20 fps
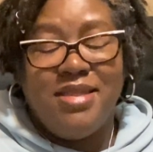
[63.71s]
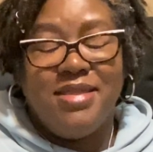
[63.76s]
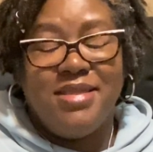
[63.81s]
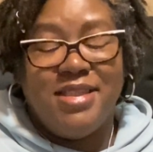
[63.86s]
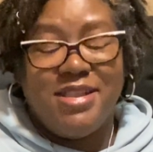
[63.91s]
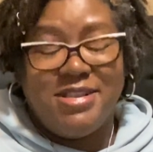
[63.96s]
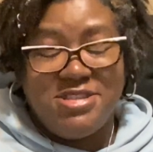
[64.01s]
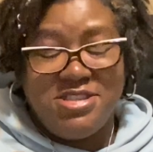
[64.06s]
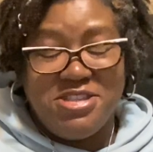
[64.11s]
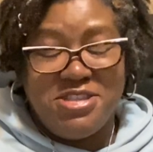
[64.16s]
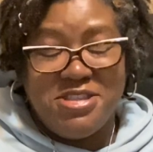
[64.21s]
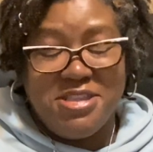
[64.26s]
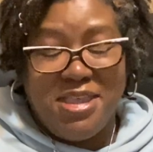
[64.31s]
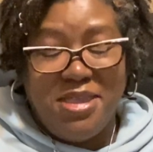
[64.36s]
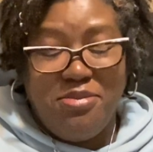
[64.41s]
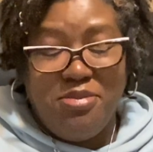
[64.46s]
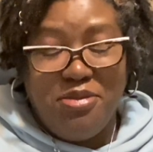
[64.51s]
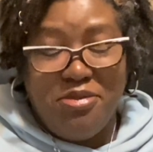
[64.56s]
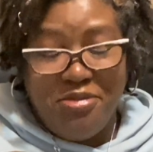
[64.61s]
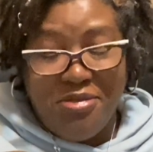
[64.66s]
Let's just
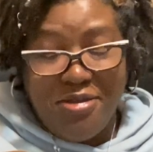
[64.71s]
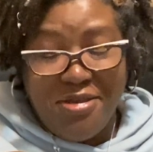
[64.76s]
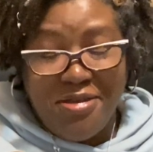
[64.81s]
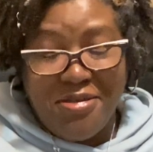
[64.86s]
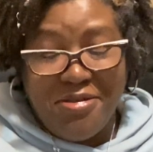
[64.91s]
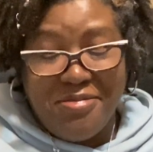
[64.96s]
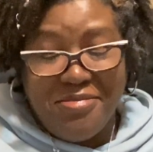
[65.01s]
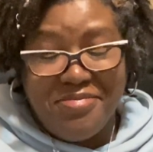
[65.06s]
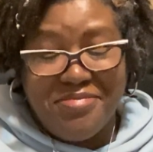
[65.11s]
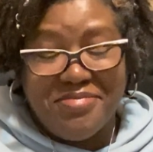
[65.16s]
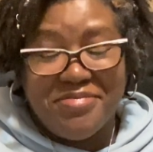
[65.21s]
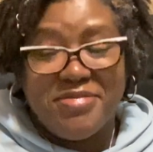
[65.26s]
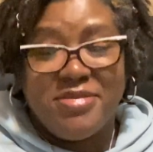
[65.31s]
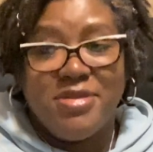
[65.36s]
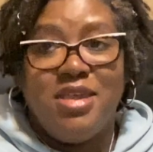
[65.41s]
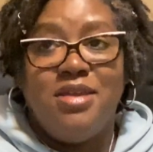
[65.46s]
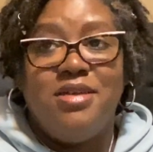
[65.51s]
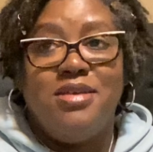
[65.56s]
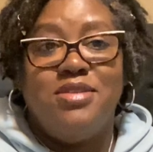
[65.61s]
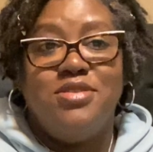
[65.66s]
keep it real.
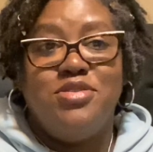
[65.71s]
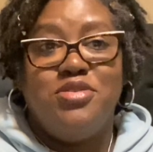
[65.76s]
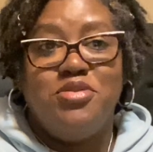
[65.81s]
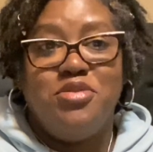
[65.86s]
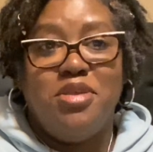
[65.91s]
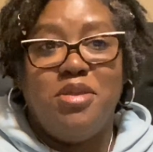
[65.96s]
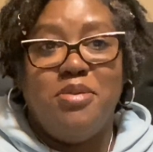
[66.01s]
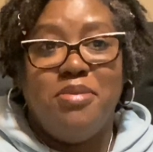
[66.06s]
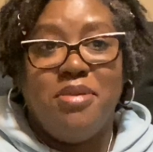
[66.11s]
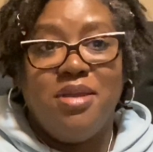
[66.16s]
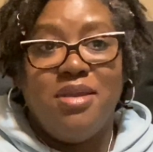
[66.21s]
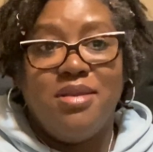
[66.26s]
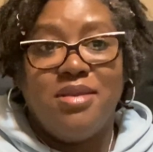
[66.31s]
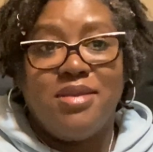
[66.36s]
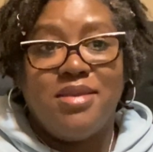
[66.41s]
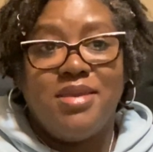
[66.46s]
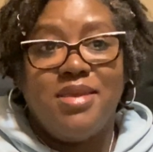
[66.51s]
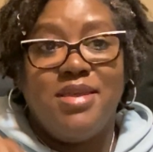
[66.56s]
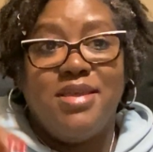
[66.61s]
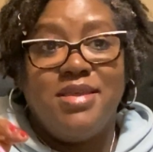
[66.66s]
Dooney and Bourke
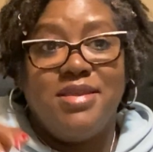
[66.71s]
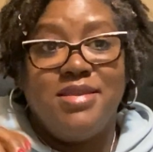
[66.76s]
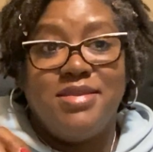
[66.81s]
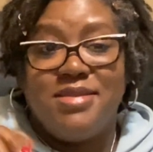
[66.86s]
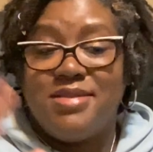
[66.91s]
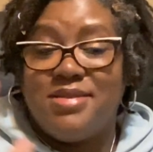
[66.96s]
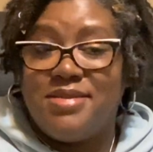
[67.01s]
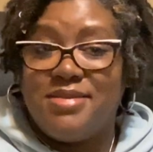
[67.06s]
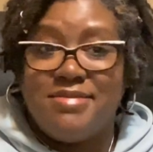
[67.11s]
is,